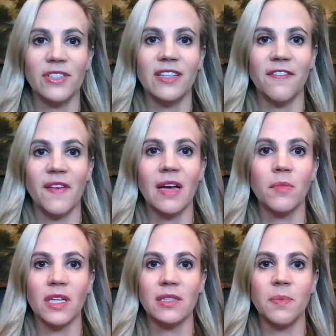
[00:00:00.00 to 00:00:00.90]
to the
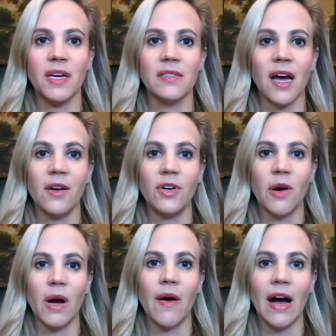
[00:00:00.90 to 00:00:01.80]
families because I don't
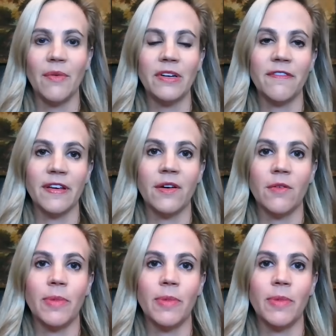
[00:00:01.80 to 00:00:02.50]
know how I would feel.